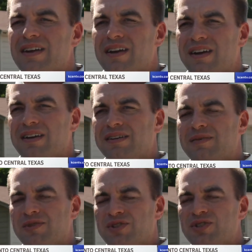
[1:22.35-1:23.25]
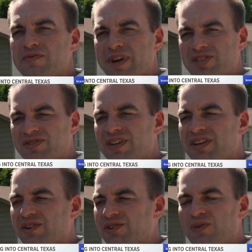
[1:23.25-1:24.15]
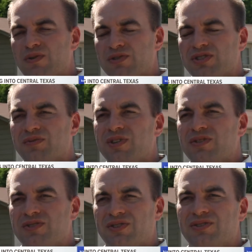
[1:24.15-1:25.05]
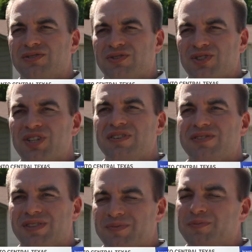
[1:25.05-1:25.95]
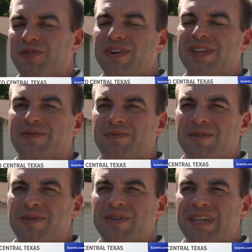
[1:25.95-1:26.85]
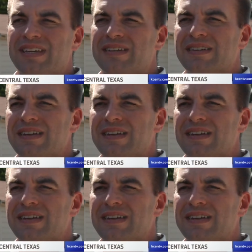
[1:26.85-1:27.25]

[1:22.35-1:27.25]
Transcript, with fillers: Uh, number two, make sure that your doors and windowsills are sealed to prevent them from coming in.